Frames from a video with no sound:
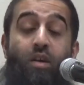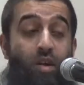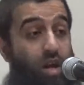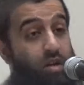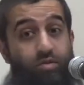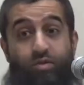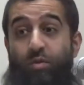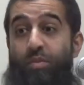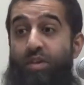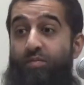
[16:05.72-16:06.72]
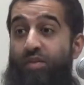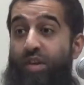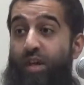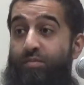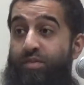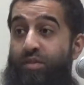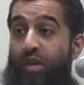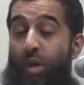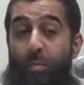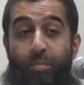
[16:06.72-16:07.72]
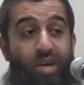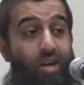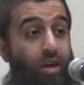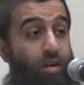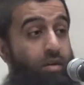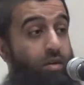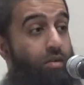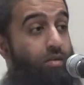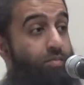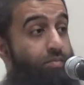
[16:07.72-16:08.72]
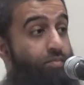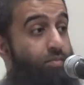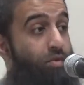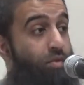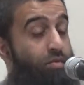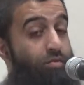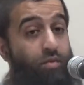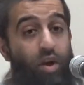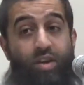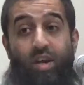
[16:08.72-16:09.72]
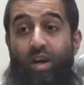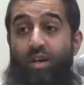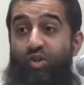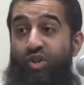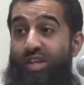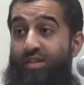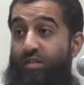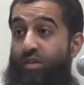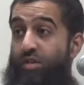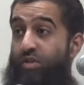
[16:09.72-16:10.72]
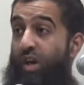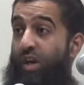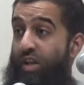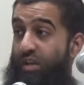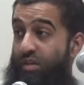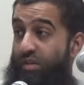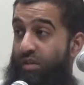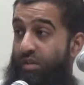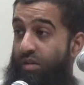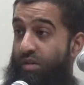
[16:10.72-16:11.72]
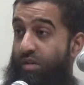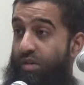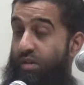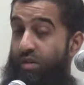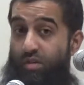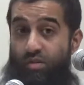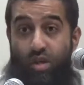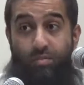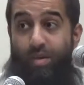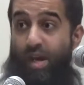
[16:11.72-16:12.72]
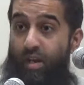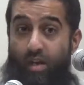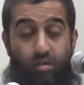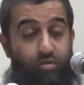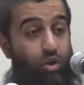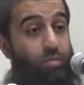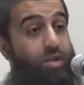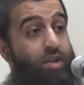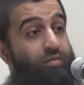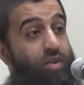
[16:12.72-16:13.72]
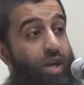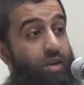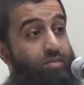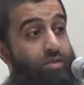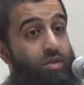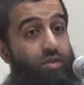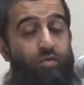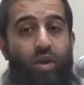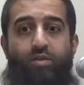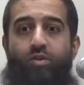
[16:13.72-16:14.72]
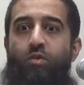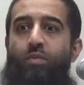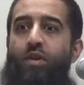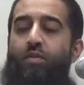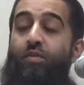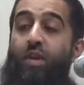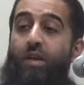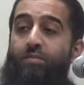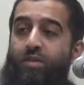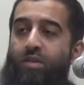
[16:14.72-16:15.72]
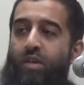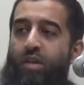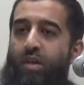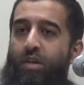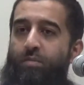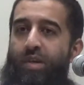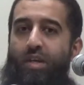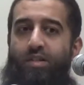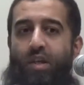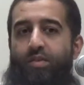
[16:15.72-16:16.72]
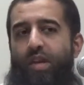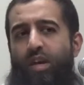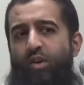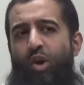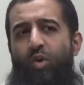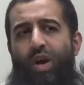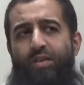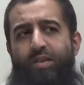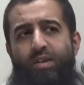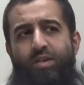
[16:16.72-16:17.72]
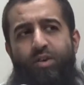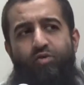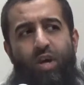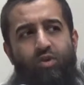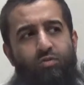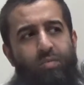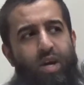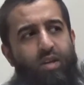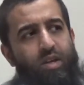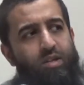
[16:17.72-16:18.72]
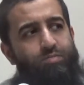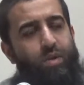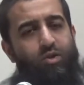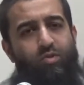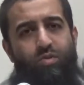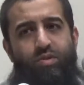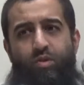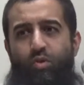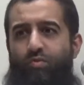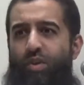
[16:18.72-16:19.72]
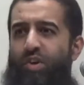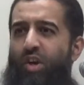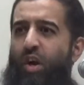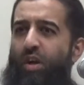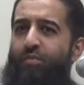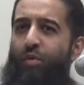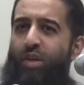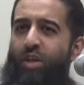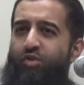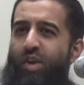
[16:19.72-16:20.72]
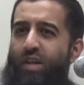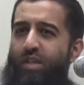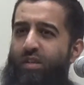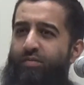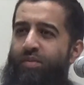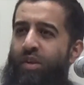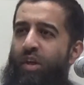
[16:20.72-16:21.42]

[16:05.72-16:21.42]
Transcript: Yeah, so many different names. Beer. Vodka. Gin. Tonic. Champagne, so many different names. They've got so many different names. Because they think, no, and then they try to make these bottles look very colourful and attractive.